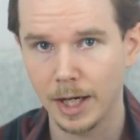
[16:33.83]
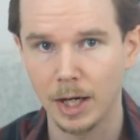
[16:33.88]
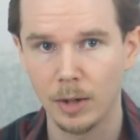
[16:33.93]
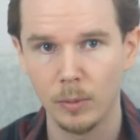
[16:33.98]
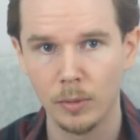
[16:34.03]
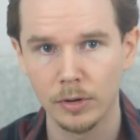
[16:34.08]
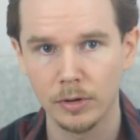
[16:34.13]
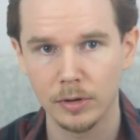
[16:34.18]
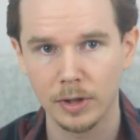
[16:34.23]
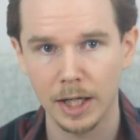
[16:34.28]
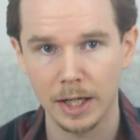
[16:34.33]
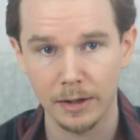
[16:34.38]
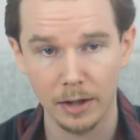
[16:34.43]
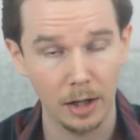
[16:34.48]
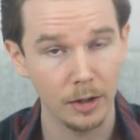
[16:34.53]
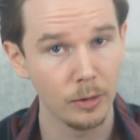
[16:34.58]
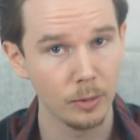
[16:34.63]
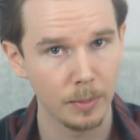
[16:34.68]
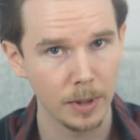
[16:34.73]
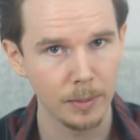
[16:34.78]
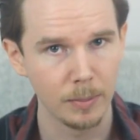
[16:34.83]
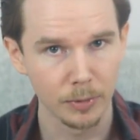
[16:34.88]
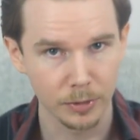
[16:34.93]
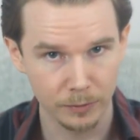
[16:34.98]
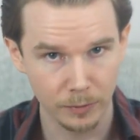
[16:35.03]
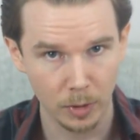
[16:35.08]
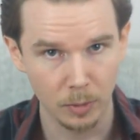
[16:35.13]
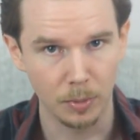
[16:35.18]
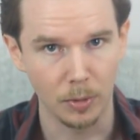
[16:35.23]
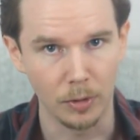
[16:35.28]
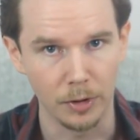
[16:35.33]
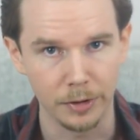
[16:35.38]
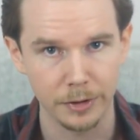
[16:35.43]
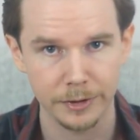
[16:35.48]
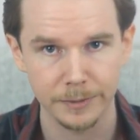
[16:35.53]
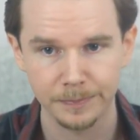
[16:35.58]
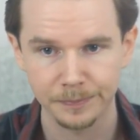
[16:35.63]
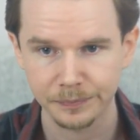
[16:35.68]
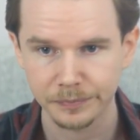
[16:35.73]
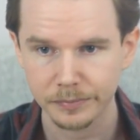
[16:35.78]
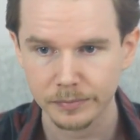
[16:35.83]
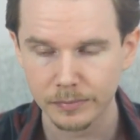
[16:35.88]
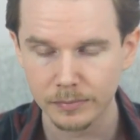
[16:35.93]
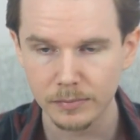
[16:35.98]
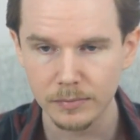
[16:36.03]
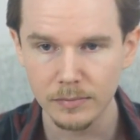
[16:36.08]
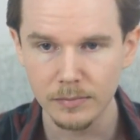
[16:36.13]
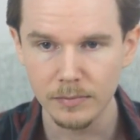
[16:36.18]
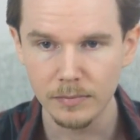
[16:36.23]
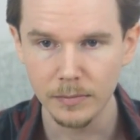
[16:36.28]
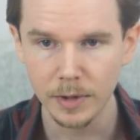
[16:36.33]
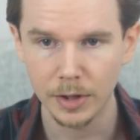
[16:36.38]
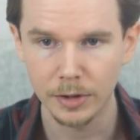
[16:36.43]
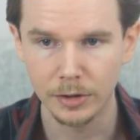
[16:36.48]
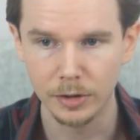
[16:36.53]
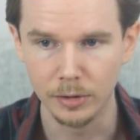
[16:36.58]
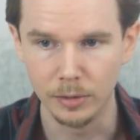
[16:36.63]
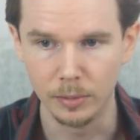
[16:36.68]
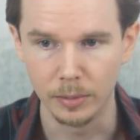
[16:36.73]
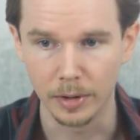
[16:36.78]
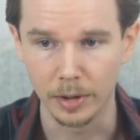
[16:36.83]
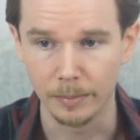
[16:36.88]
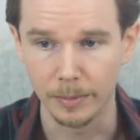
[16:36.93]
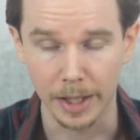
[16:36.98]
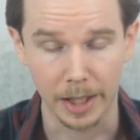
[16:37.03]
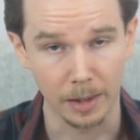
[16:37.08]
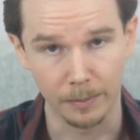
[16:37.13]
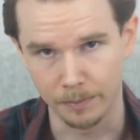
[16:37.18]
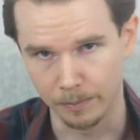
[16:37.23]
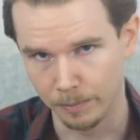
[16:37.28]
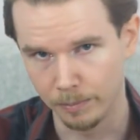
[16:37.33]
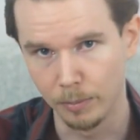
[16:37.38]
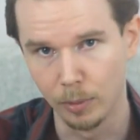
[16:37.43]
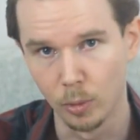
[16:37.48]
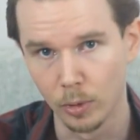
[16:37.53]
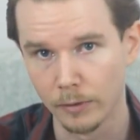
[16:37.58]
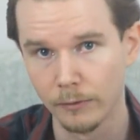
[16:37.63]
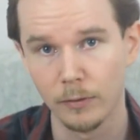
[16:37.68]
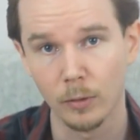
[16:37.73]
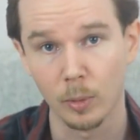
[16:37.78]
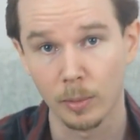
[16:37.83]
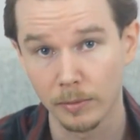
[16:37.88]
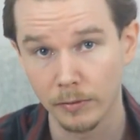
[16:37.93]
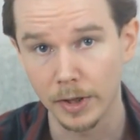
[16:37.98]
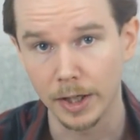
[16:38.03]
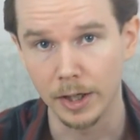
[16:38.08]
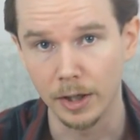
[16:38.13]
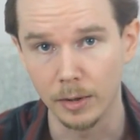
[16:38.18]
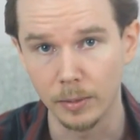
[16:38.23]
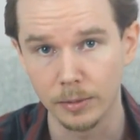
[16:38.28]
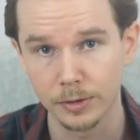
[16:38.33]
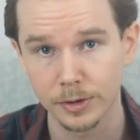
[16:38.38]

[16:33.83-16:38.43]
I want to get other people's viewpoint to make a more informed video.